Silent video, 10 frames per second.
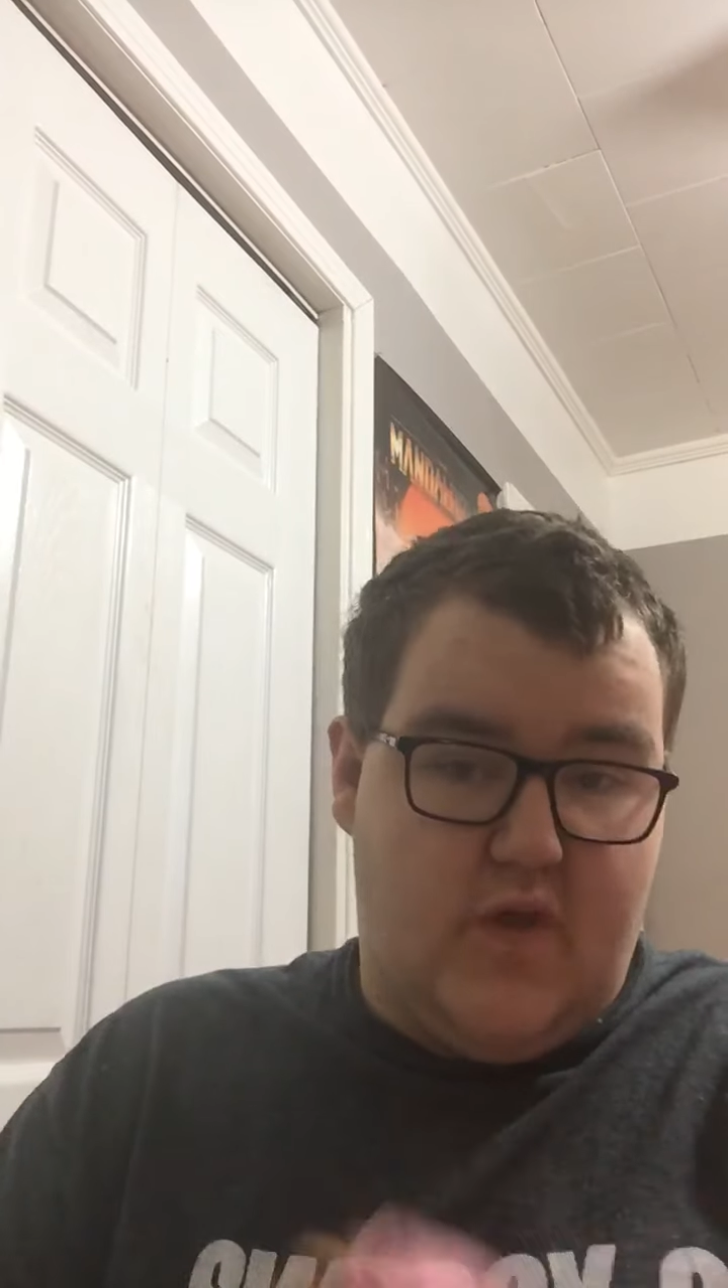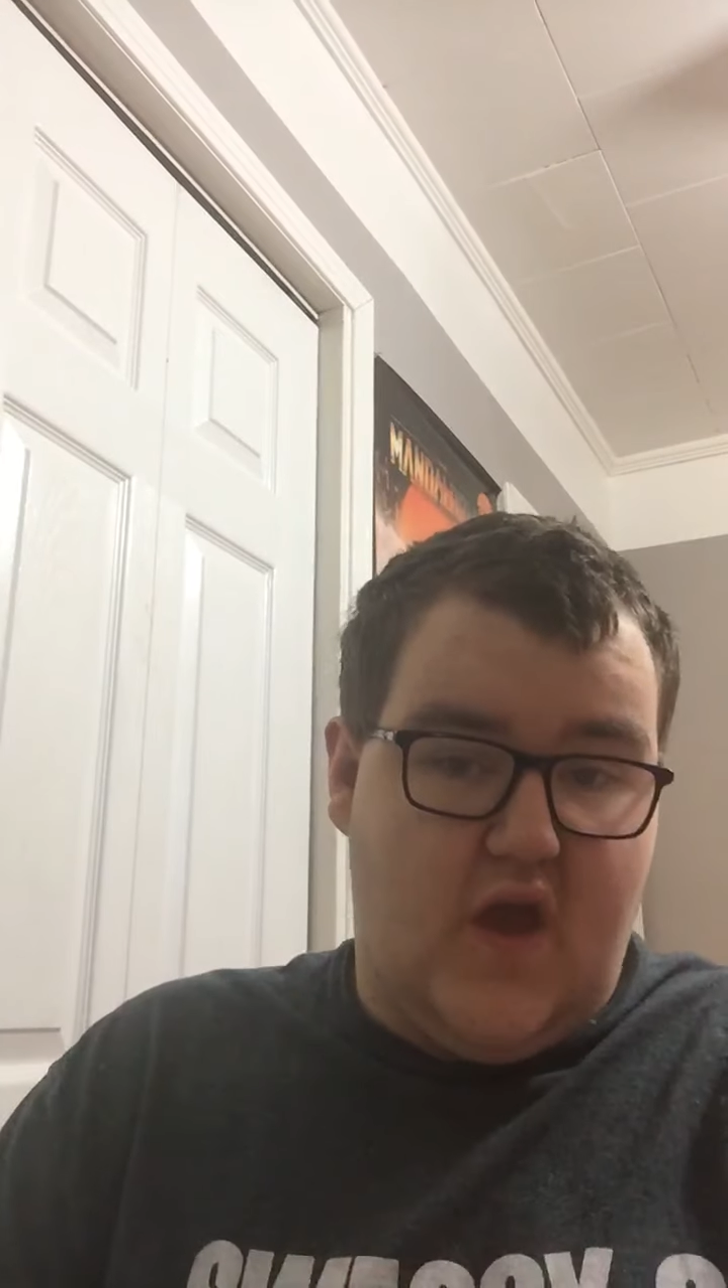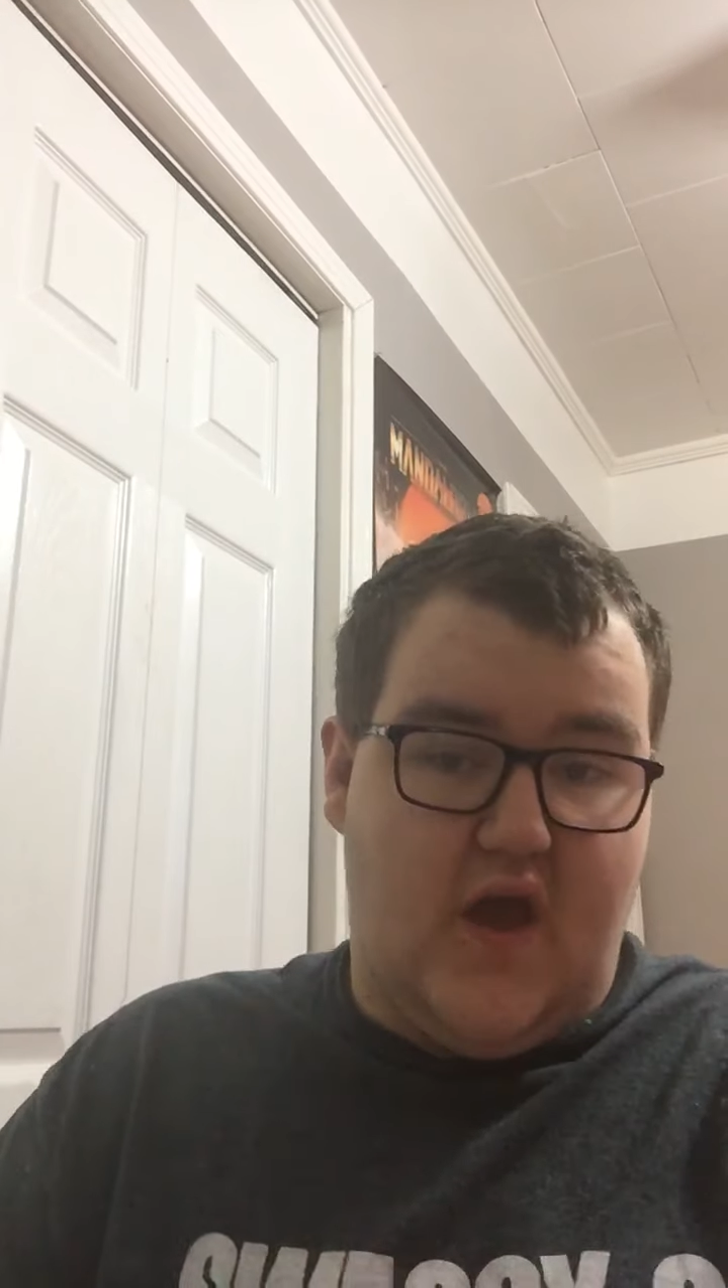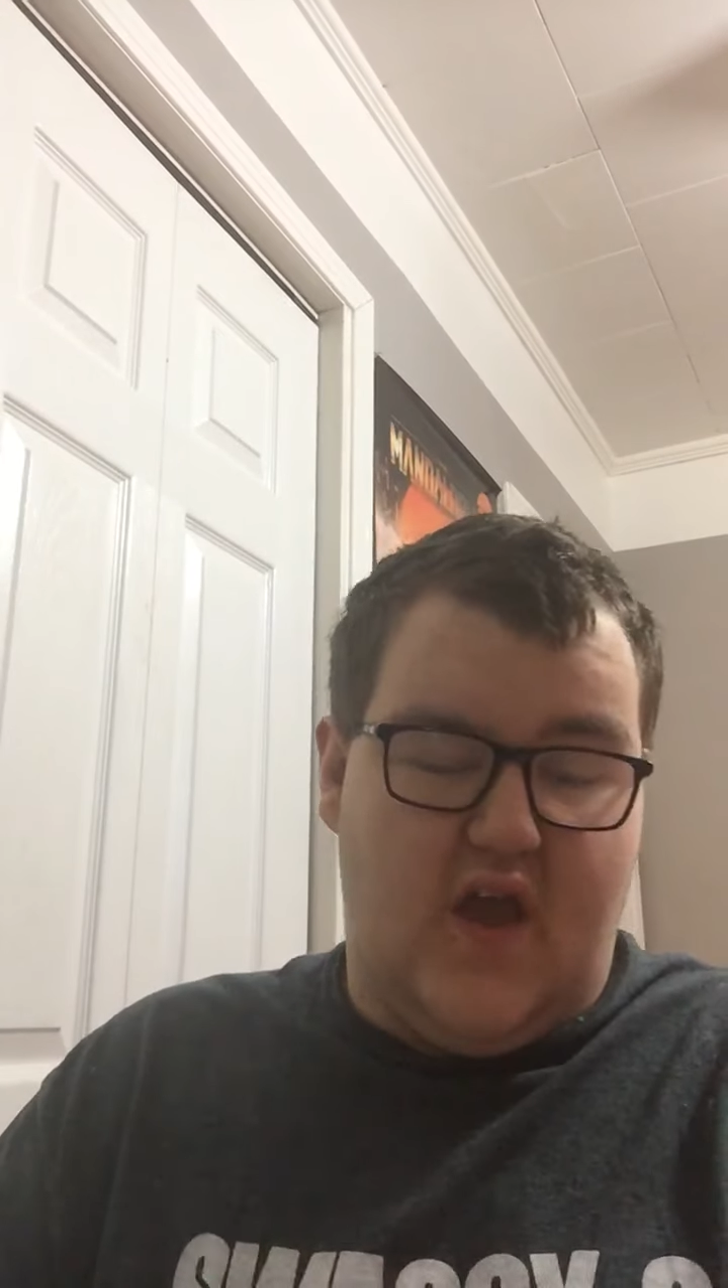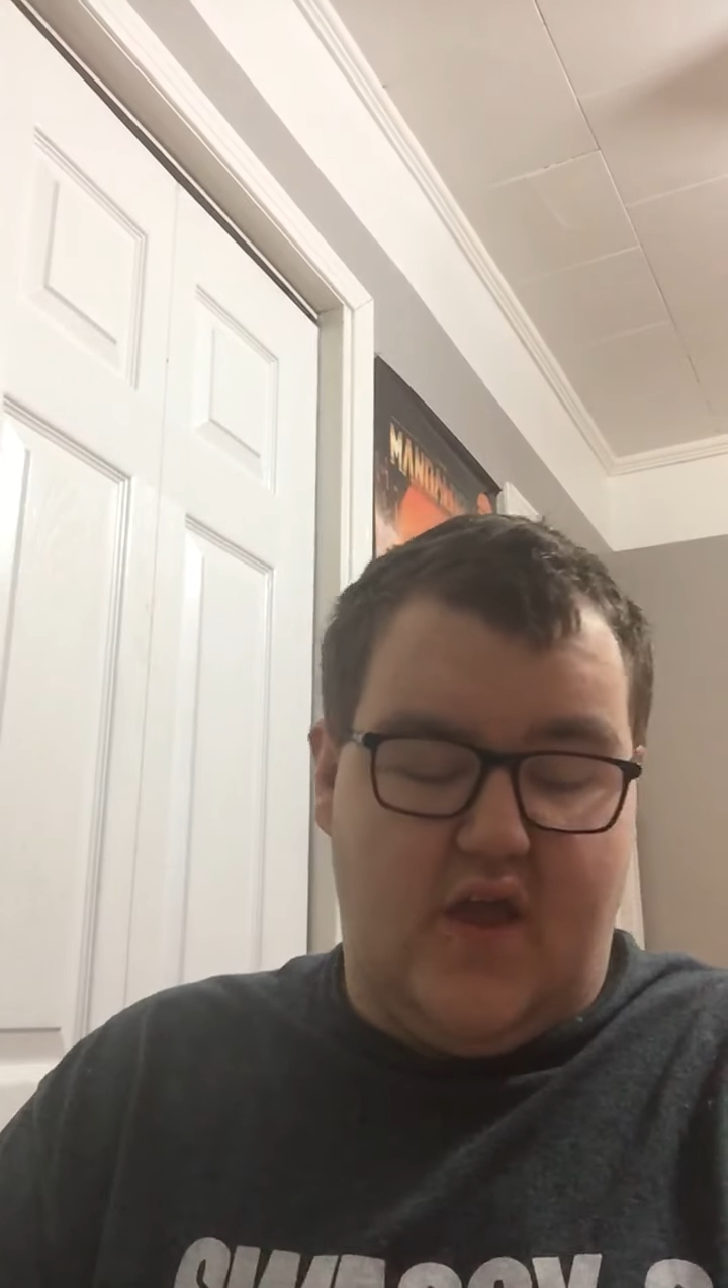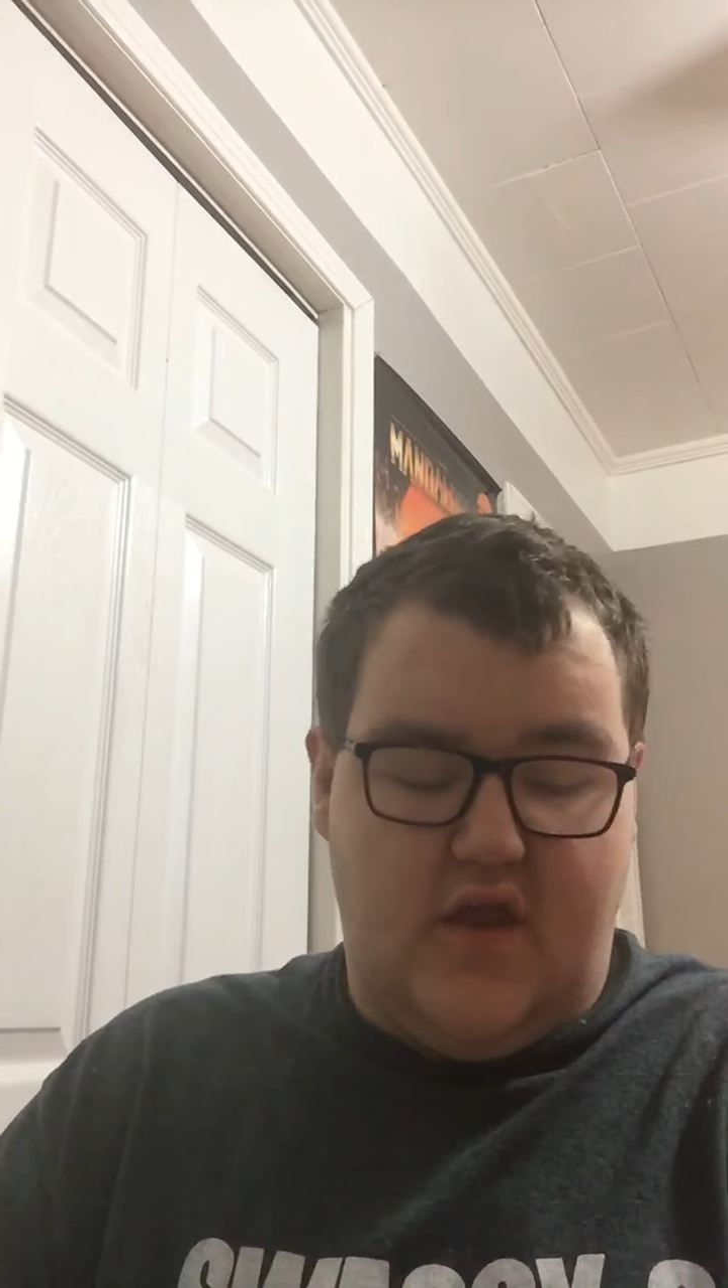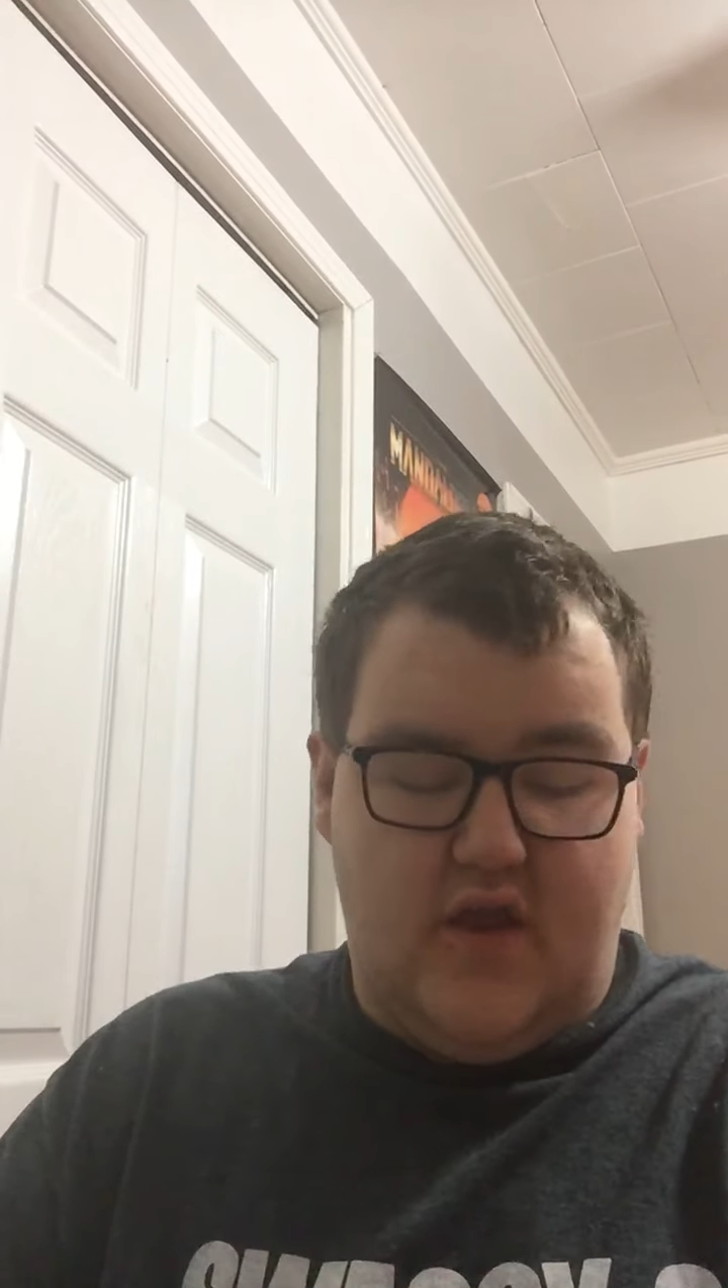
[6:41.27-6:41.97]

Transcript: and